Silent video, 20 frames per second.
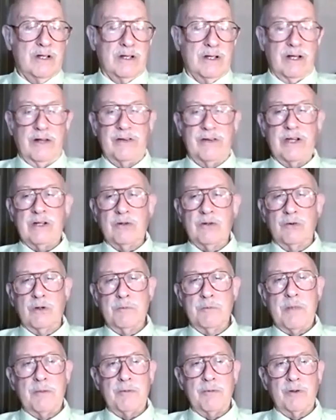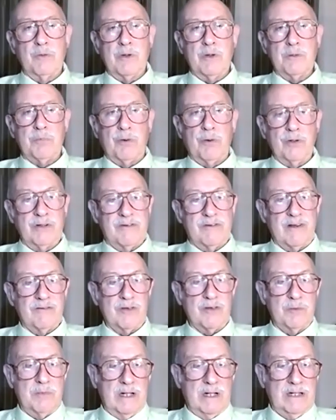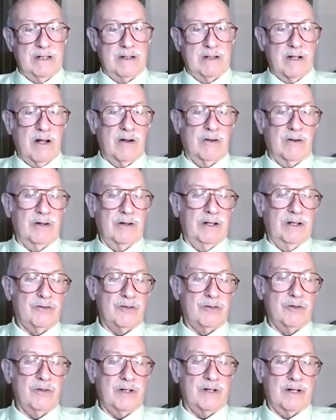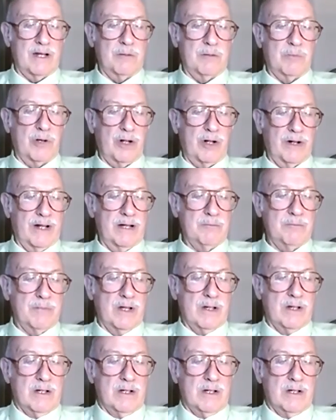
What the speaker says: I think you'll remember the $1.7 million issue that I brought up.